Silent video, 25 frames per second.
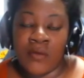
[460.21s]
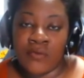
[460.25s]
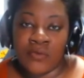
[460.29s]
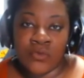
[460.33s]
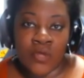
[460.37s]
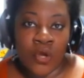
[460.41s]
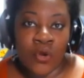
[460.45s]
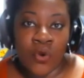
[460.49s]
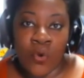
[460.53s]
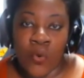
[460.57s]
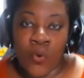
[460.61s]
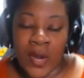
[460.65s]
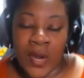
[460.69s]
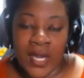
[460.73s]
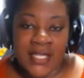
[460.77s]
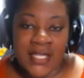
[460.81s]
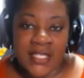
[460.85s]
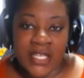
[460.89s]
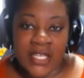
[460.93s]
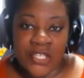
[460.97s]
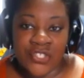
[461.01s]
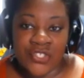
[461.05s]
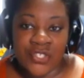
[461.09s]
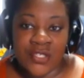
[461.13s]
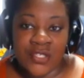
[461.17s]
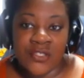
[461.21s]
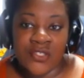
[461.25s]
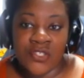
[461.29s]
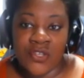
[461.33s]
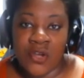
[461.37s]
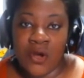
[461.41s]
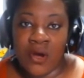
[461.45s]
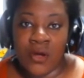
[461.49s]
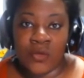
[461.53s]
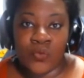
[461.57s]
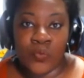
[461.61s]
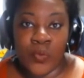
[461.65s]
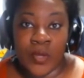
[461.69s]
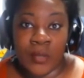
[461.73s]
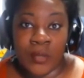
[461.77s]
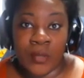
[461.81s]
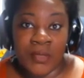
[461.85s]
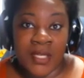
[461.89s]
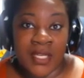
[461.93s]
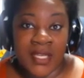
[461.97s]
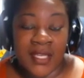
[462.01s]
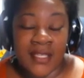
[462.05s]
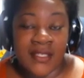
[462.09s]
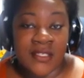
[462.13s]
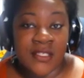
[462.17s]
local organizations called
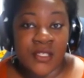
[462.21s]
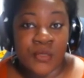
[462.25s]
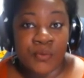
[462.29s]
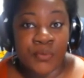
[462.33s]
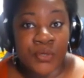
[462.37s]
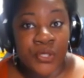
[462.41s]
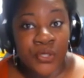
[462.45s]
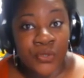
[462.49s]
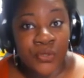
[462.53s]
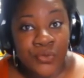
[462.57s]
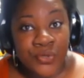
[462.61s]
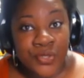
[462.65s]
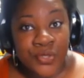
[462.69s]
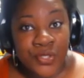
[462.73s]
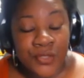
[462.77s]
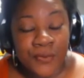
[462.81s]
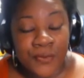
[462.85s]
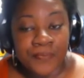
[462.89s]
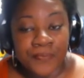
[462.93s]
Women Against Abuse,